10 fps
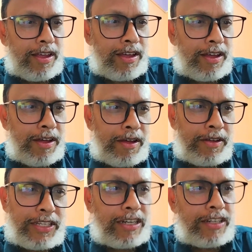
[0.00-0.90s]

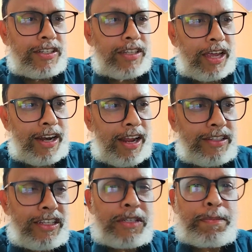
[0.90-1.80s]
Since I like this
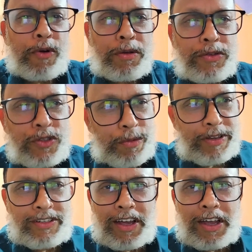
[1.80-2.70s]
poem so much, I
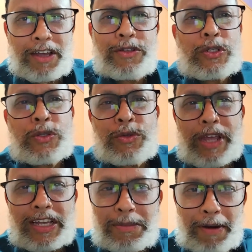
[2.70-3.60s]
used to
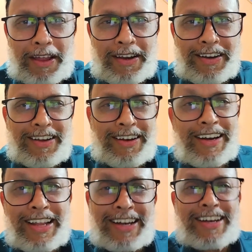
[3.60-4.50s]
explain in
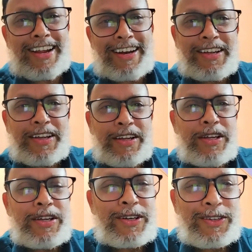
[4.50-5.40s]
detail to
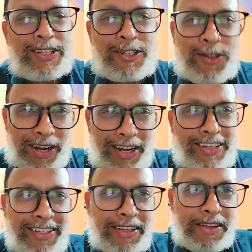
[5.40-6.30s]
the students,
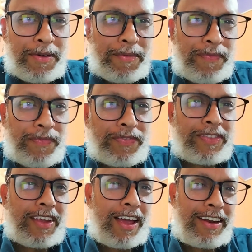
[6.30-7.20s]

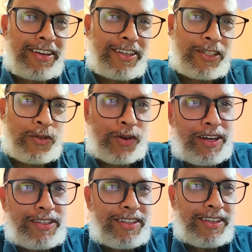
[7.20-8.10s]
and the students
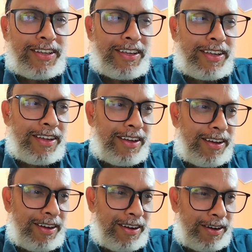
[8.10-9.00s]

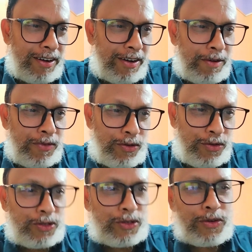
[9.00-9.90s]
used to
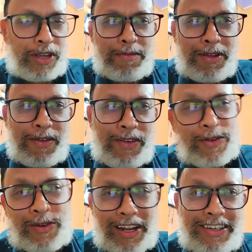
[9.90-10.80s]
give me very good
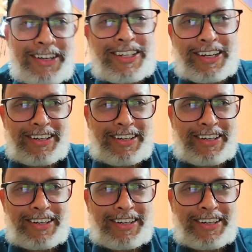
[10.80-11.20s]
attention